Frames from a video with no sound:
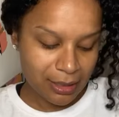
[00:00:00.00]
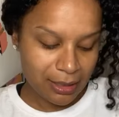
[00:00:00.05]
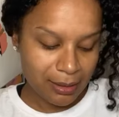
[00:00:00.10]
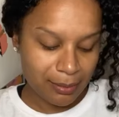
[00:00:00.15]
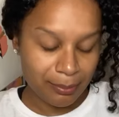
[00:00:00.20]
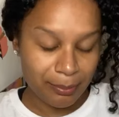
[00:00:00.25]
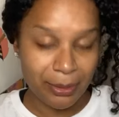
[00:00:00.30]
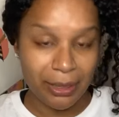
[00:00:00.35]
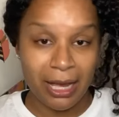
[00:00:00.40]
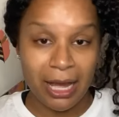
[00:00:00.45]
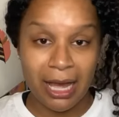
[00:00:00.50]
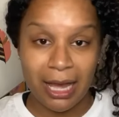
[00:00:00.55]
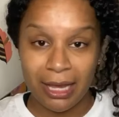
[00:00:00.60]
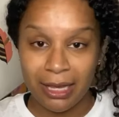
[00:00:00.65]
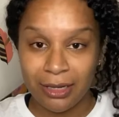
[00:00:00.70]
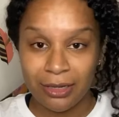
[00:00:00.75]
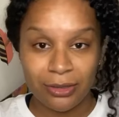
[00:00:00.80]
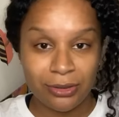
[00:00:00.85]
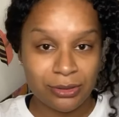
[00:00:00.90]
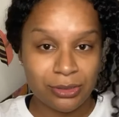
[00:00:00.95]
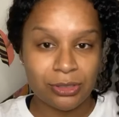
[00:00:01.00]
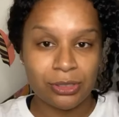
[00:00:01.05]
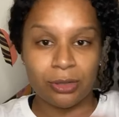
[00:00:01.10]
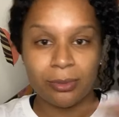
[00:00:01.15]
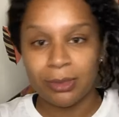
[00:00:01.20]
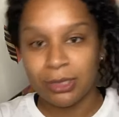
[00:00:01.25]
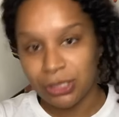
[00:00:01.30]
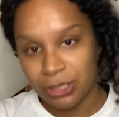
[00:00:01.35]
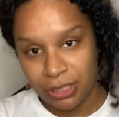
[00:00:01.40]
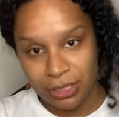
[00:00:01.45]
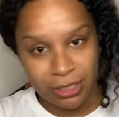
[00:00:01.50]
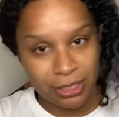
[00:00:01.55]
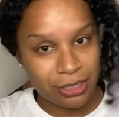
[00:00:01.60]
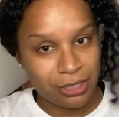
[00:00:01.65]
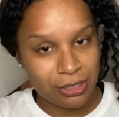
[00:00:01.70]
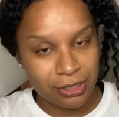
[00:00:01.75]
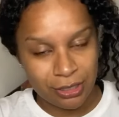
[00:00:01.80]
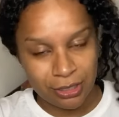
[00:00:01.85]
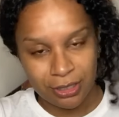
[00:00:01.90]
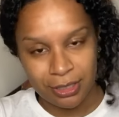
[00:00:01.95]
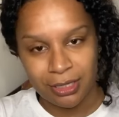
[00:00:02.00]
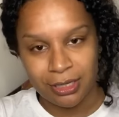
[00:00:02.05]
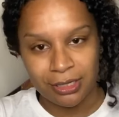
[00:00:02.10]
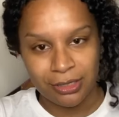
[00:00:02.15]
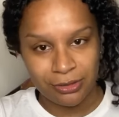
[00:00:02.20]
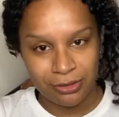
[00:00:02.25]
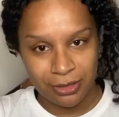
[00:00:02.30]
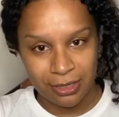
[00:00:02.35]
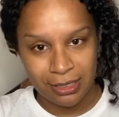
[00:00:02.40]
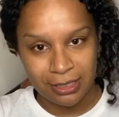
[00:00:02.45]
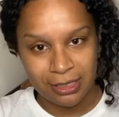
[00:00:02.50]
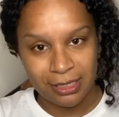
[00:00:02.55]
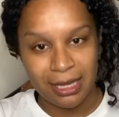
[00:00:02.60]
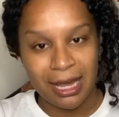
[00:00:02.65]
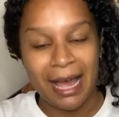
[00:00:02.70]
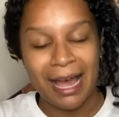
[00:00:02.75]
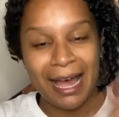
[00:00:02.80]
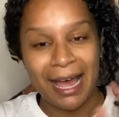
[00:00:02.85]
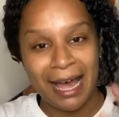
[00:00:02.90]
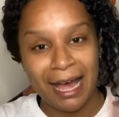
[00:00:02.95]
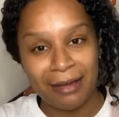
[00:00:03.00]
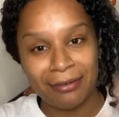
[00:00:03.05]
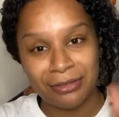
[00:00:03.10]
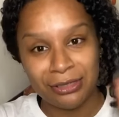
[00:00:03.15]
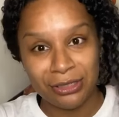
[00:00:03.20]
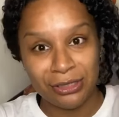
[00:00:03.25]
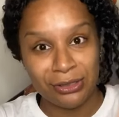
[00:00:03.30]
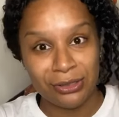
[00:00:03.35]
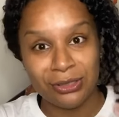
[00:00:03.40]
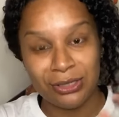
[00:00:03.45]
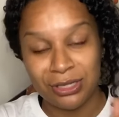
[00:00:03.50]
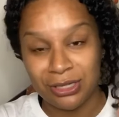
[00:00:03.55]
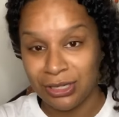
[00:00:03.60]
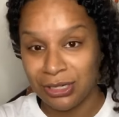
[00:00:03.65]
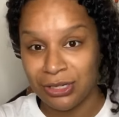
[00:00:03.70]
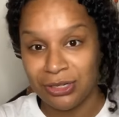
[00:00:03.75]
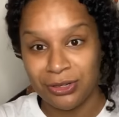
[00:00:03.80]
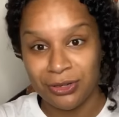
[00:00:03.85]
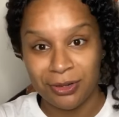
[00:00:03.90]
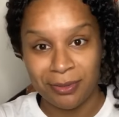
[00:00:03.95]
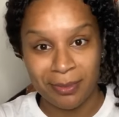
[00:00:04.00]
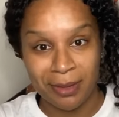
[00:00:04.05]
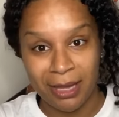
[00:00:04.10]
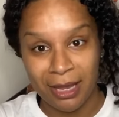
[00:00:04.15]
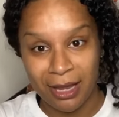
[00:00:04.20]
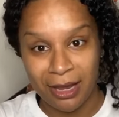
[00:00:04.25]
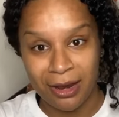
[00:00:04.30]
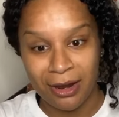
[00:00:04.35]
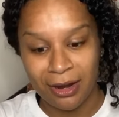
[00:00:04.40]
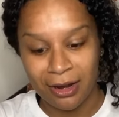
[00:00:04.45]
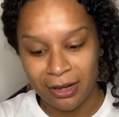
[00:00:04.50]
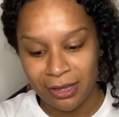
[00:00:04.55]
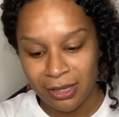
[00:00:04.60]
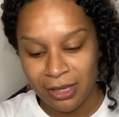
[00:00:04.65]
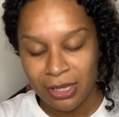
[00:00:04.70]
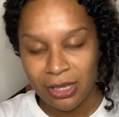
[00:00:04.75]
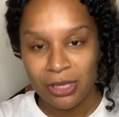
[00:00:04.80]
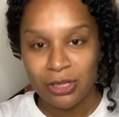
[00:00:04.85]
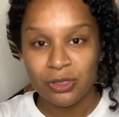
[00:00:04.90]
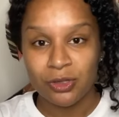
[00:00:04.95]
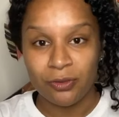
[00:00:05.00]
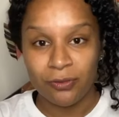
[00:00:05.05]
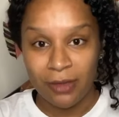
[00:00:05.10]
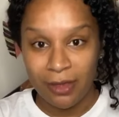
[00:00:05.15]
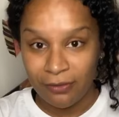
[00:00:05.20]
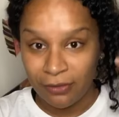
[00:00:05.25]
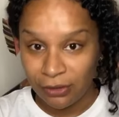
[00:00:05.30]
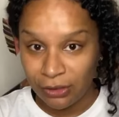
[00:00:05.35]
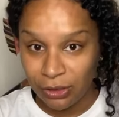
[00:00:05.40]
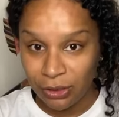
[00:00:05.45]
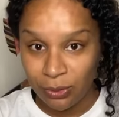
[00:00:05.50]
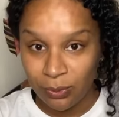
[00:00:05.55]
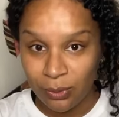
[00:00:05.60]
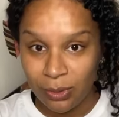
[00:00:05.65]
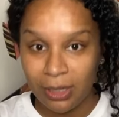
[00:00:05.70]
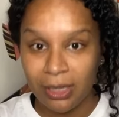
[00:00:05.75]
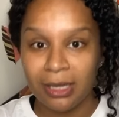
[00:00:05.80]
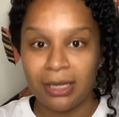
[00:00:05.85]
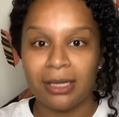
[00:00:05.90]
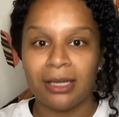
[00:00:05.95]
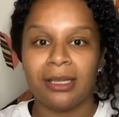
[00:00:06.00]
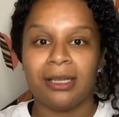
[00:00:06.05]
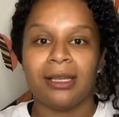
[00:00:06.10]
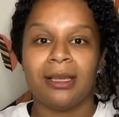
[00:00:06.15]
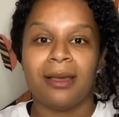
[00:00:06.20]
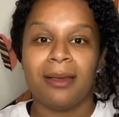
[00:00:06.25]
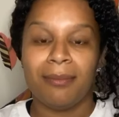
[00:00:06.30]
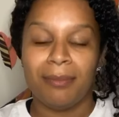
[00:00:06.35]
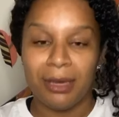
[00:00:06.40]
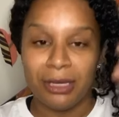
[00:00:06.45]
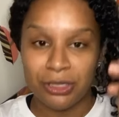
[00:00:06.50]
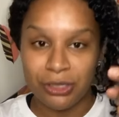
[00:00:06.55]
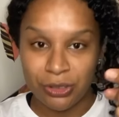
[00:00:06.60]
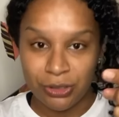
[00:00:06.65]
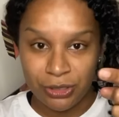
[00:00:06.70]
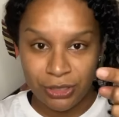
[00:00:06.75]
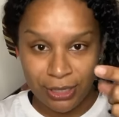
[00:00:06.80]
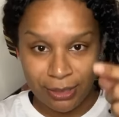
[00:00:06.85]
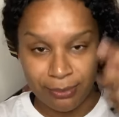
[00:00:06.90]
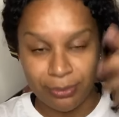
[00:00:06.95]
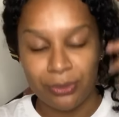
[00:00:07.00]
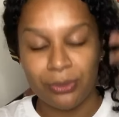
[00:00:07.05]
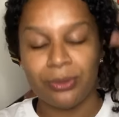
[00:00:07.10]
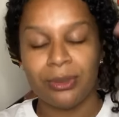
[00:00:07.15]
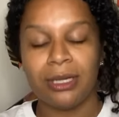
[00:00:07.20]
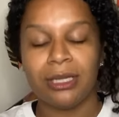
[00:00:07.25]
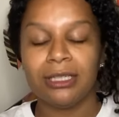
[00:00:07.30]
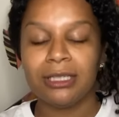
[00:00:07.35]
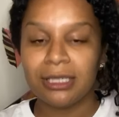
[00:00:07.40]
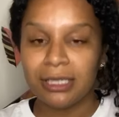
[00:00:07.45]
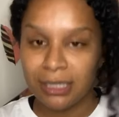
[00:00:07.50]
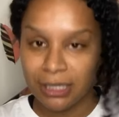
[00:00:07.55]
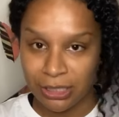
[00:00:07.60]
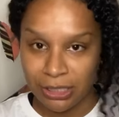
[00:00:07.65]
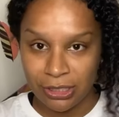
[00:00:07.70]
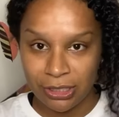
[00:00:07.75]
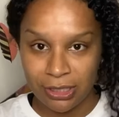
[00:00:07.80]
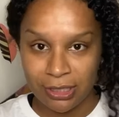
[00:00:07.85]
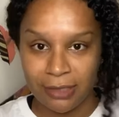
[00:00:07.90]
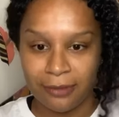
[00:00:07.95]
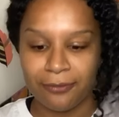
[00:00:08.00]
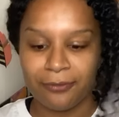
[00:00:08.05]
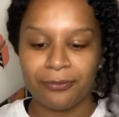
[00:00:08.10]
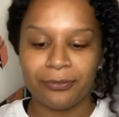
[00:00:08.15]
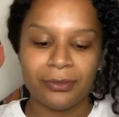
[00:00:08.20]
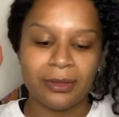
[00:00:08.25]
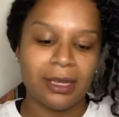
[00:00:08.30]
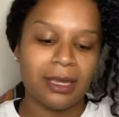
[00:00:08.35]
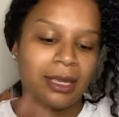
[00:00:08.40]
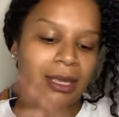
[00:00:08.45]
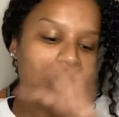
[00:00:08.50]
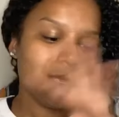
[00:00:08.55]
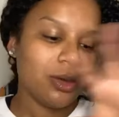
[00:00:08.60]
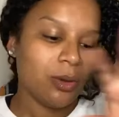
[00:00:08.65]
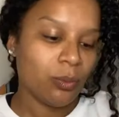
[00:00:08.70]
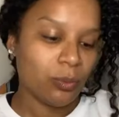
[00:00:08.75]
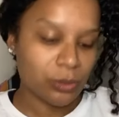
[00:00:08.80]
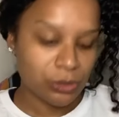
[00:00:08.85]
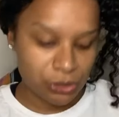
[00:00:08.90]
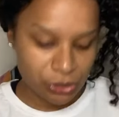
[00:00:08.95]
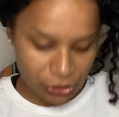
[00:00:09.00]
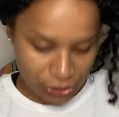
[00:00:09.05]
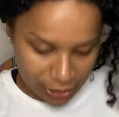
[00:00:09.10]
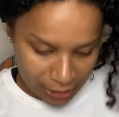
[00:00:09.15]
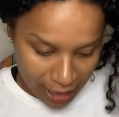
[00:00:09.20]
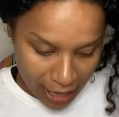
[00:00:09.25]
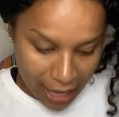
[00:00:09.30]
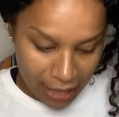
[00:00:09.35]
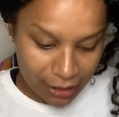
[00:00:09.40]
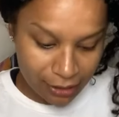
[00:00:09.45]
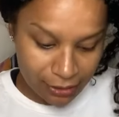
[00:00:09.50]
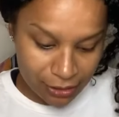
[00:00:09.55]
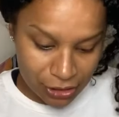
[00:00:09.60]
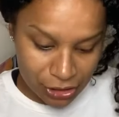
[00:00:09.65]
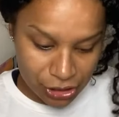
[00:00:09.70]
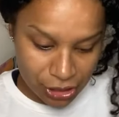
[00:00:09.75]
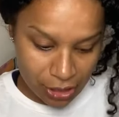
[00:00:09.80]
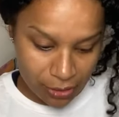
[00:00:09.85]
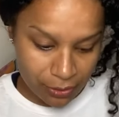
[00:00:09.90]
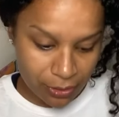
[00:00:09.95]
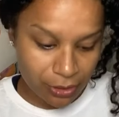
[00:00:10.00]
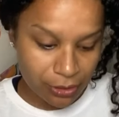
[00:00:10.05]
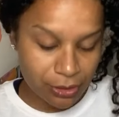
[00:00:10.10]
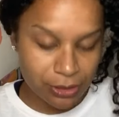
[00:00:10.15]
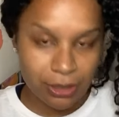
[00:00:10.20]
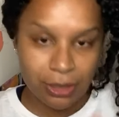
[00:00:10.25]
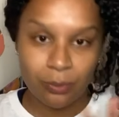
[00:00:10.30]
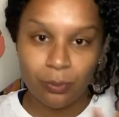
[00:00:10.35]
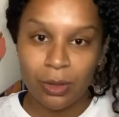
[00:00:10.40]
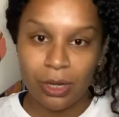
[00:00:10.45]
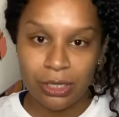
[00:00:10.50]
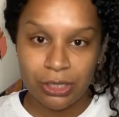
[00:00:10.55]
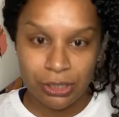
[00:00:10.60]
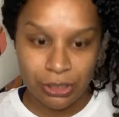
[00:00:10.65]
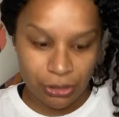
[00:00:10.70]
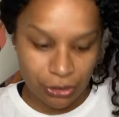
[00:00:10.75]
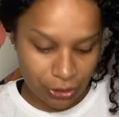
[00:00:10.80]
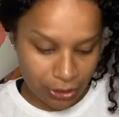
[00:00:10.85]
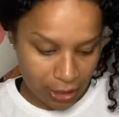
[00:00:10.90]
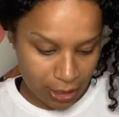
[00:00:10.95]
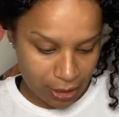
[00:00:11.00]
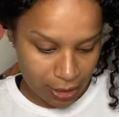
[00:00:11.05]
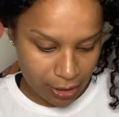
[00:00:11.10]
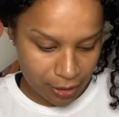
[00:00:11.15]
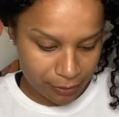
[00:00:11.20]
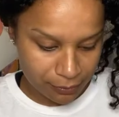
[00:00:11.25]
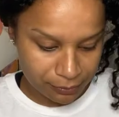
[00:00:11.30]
But I use so much conditioner, it's crazy. I have to use conditioner in my hair. So if you have a little one, make sure you shampoo it, condition it. Once you get out of the shower, you're done washing your hair.